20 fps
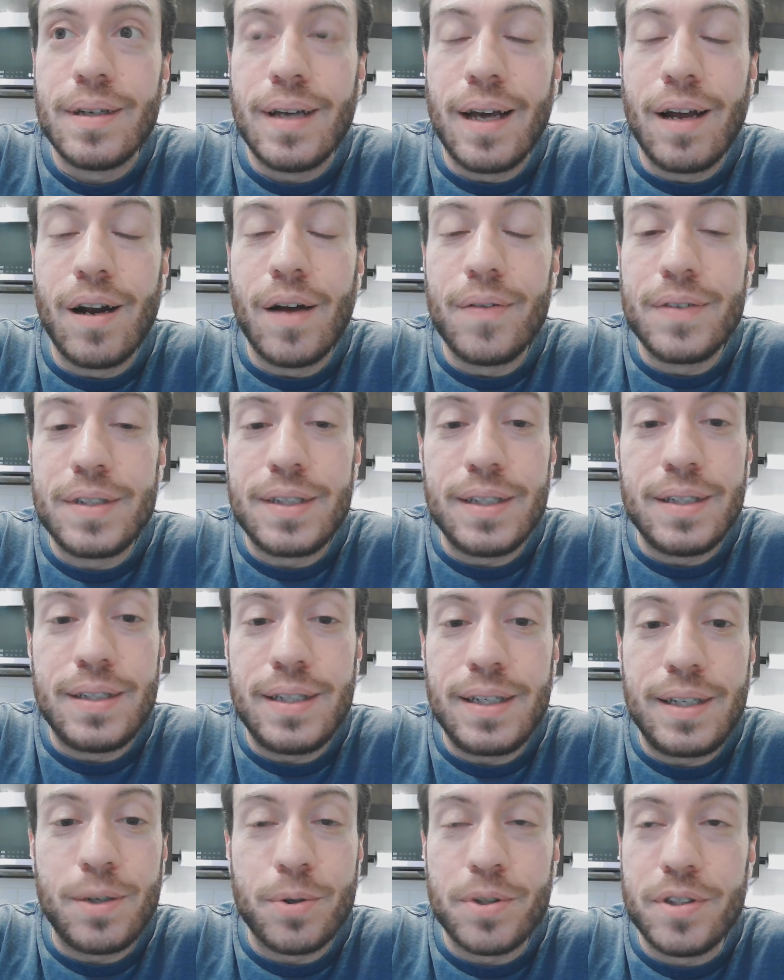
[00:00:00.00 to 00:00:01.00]
And obviously,
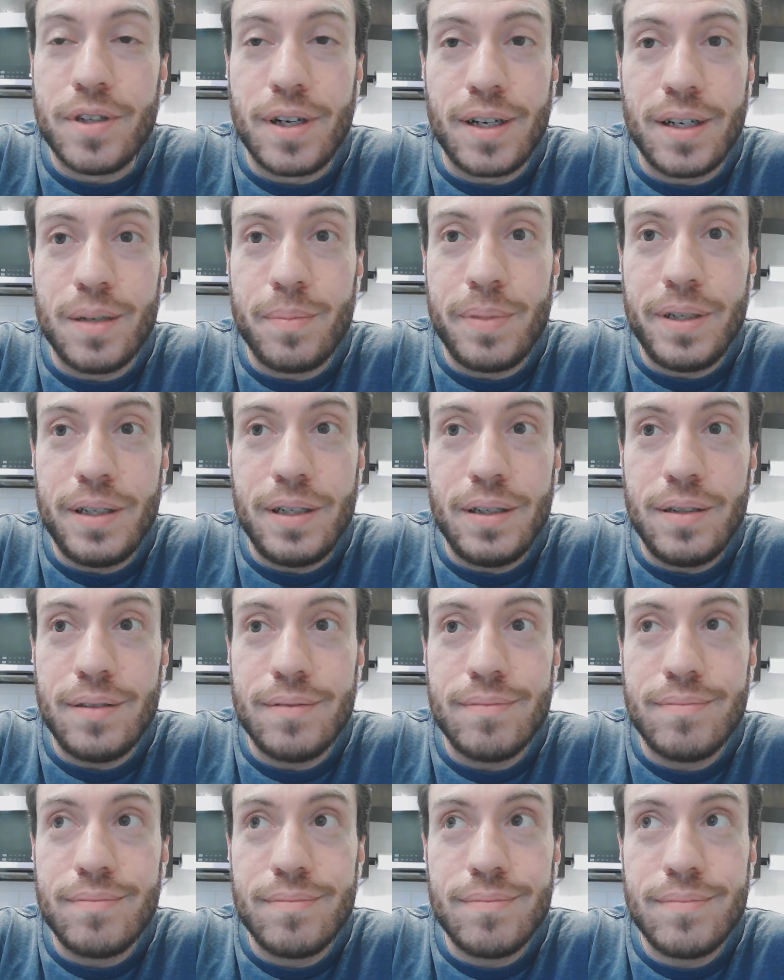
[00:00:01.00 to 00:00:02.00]
is not going to be
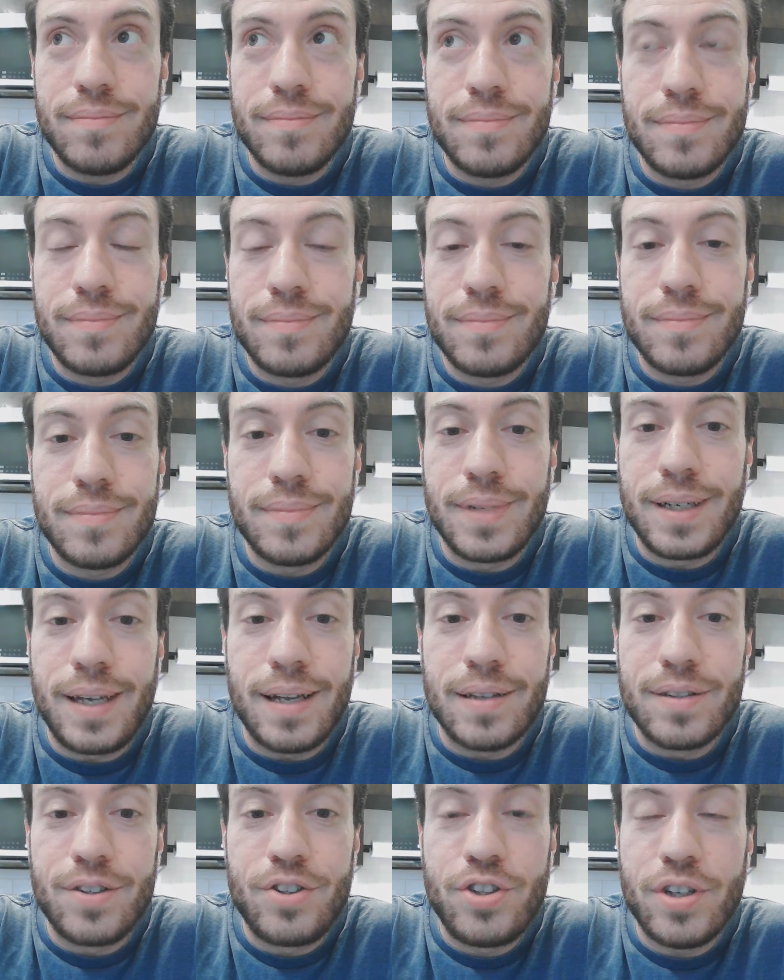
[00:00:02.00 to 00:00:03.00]

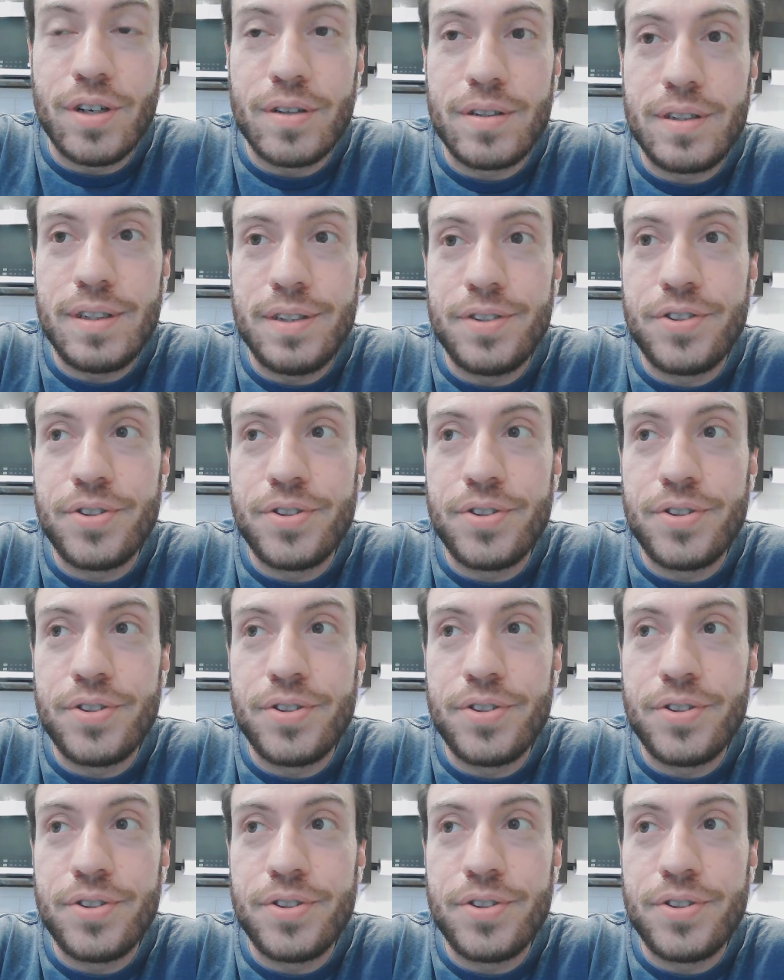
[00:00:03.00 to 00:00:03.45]
against Chelsie.